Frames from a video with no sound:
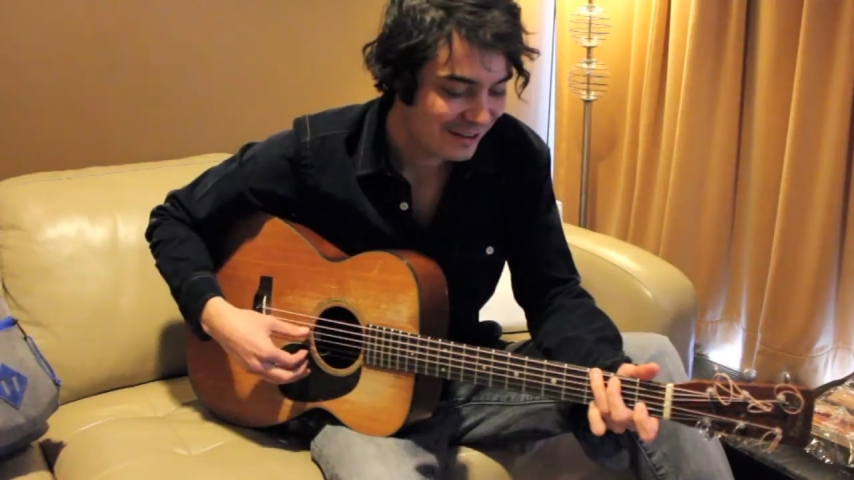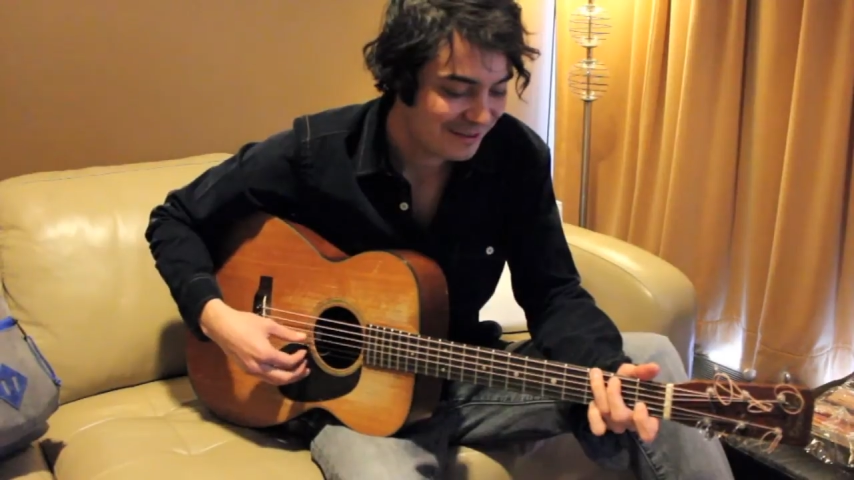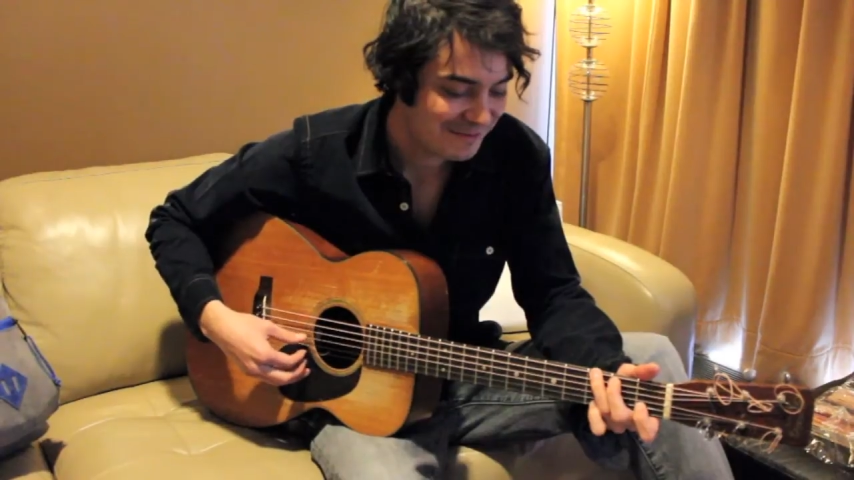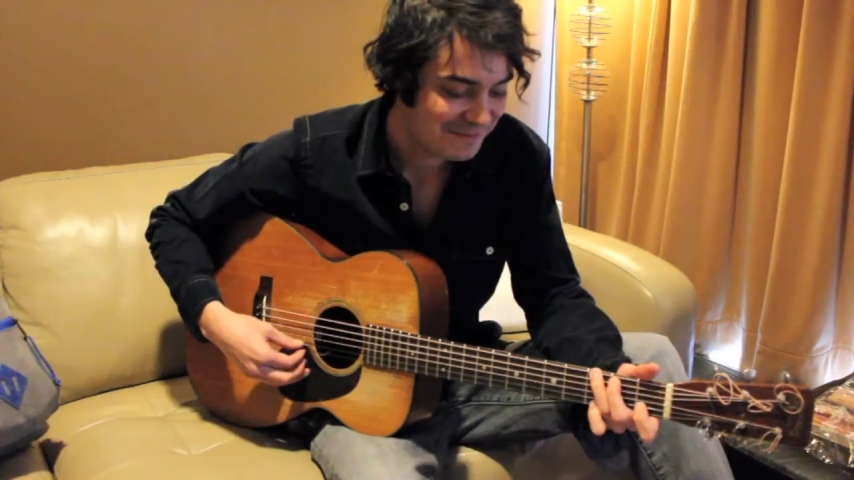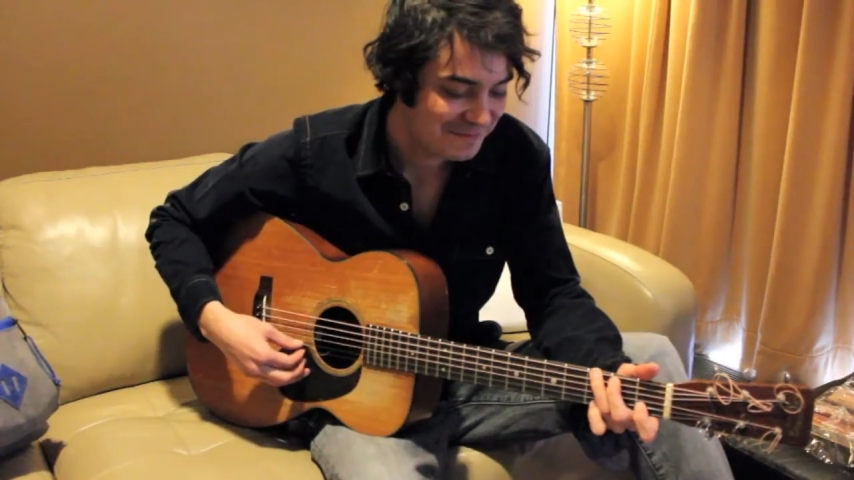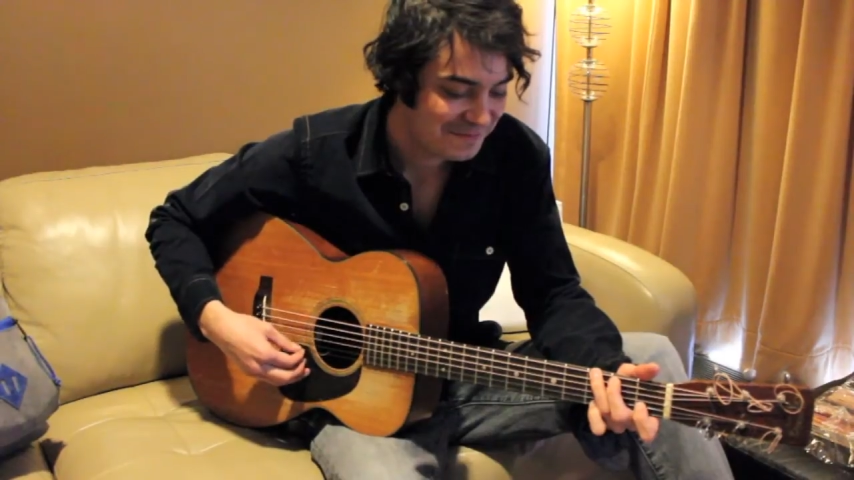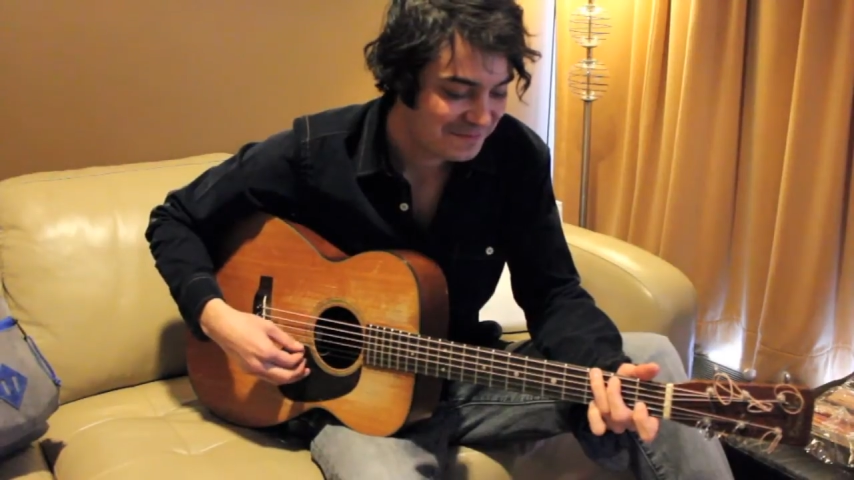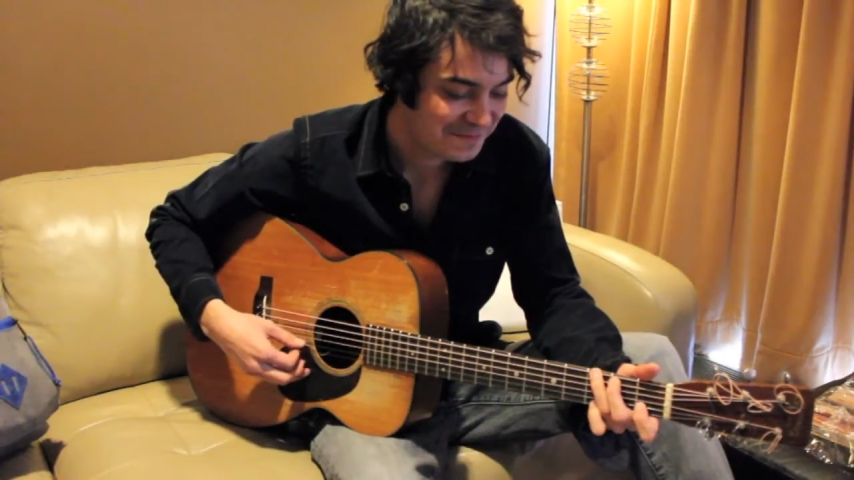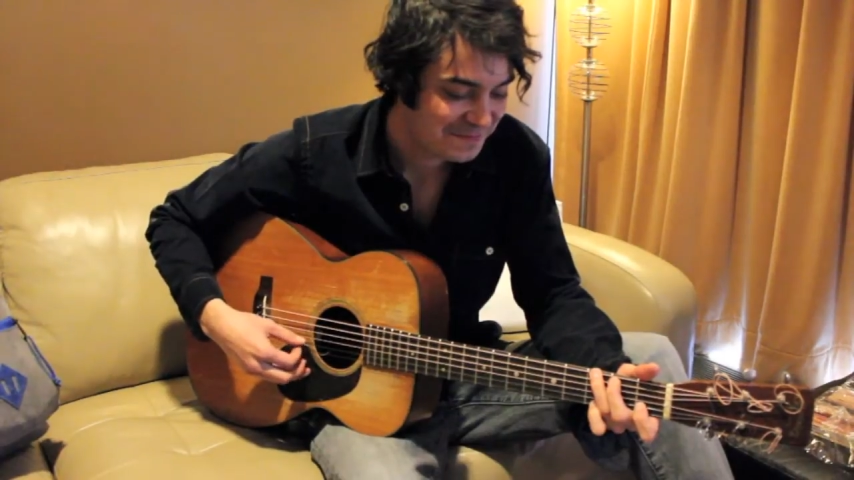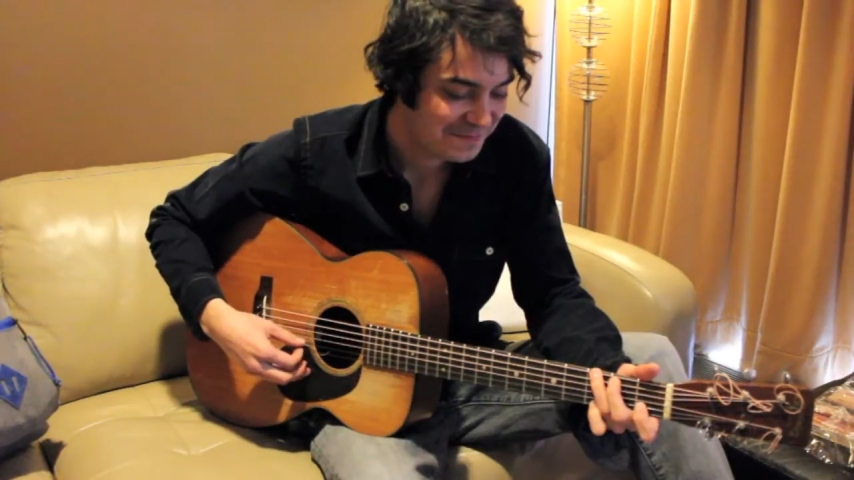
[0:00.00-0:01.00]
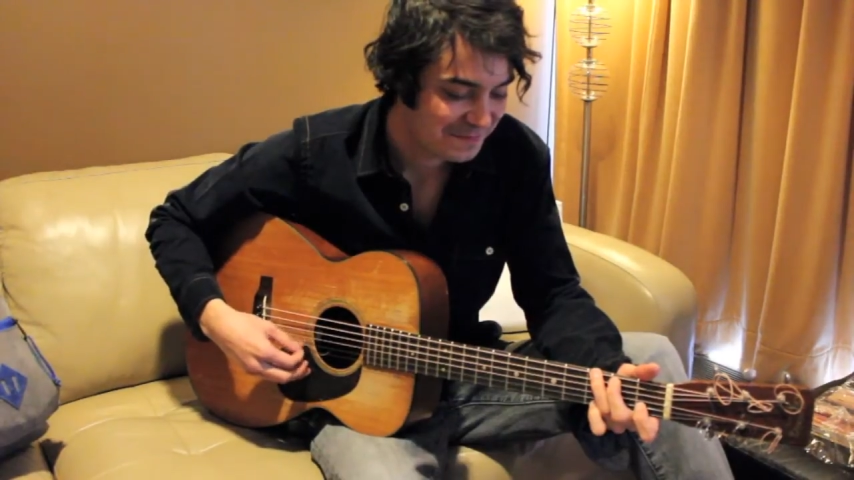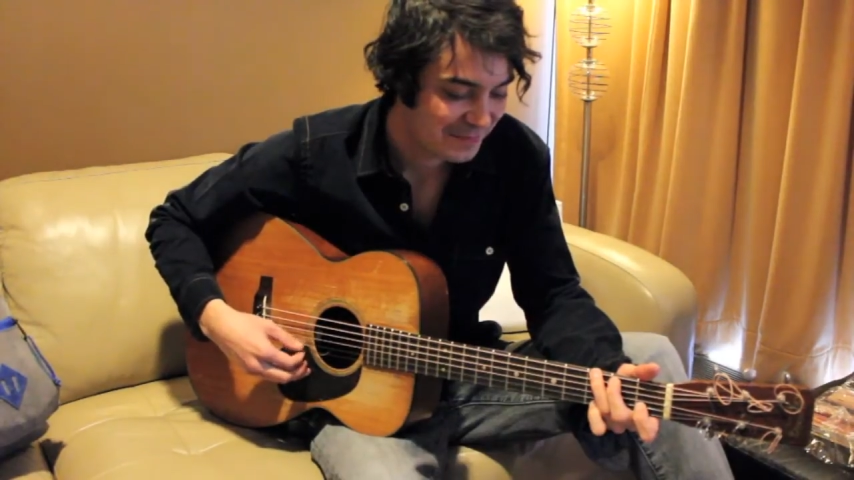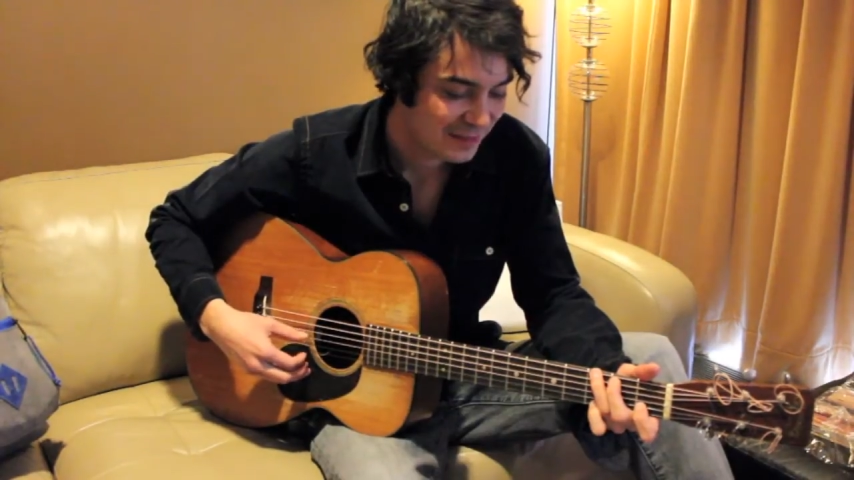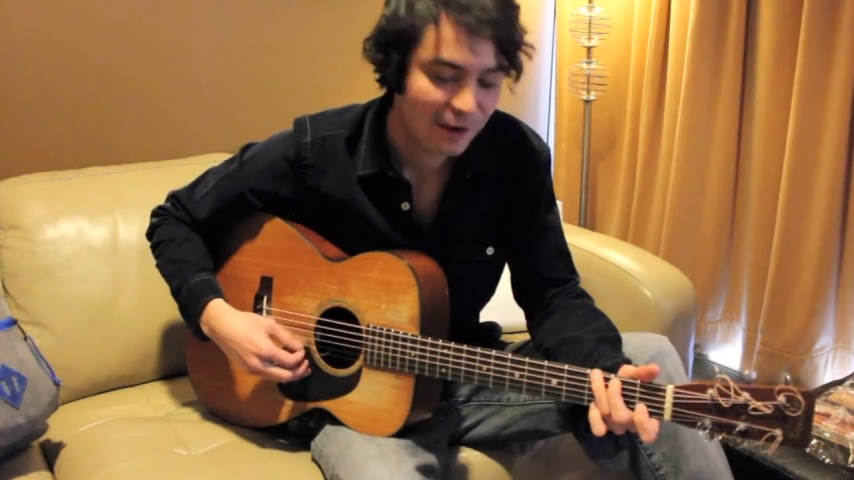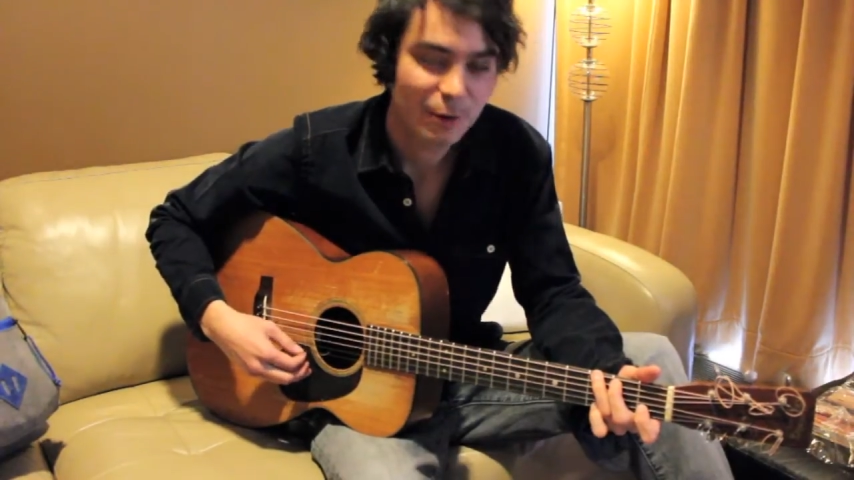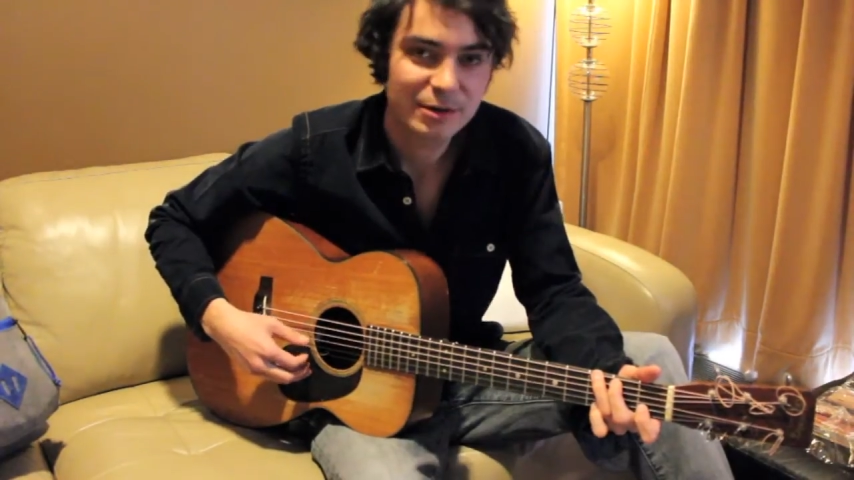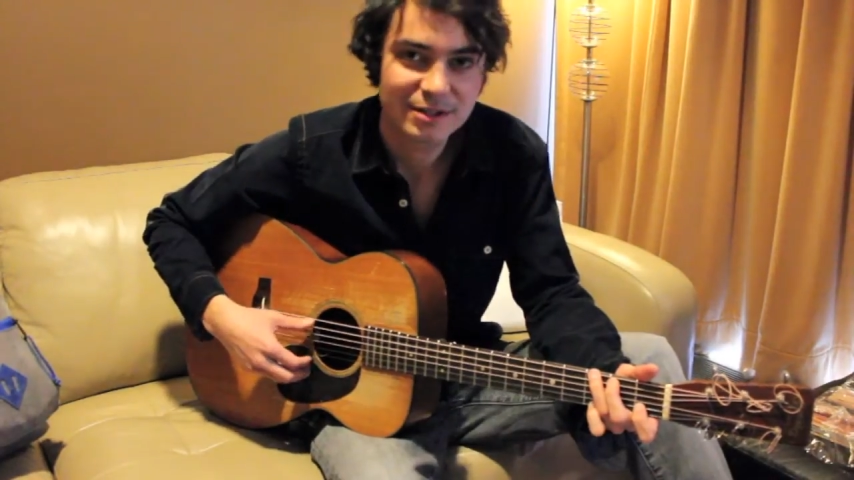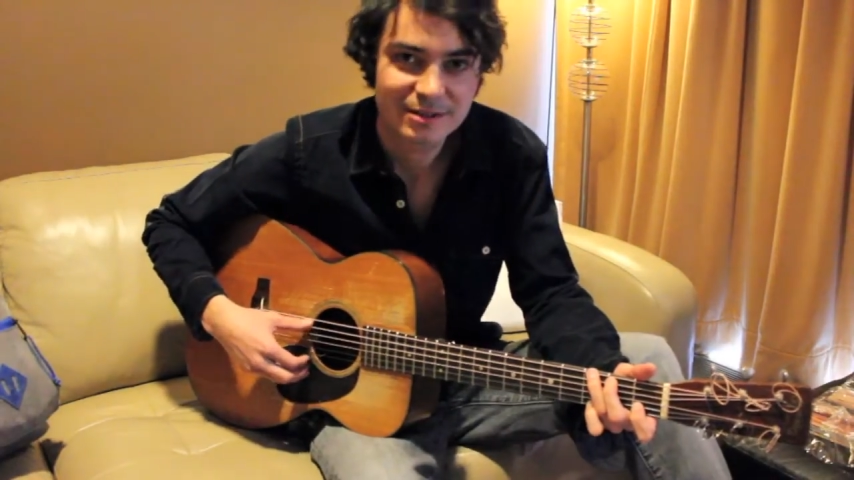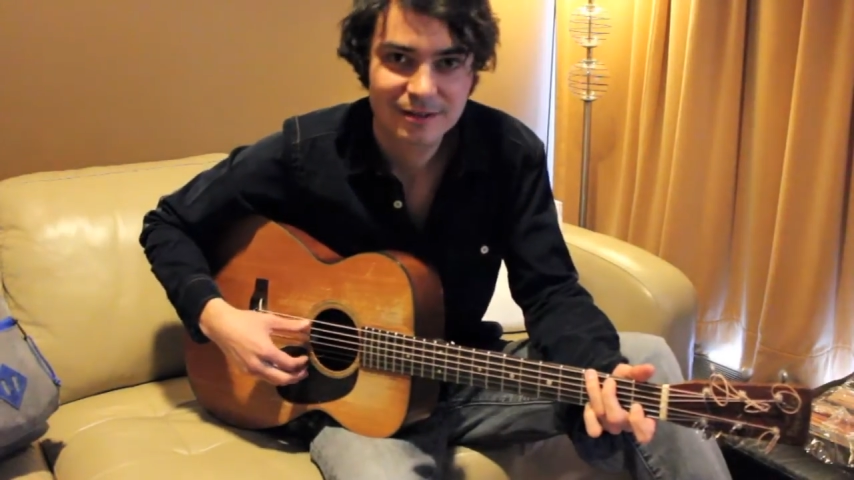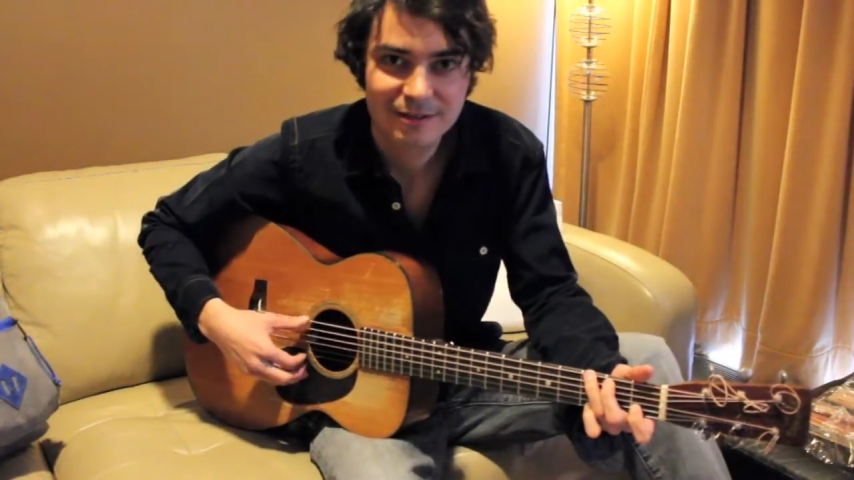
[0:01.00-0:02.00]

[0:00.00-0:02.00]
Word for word: Um, always,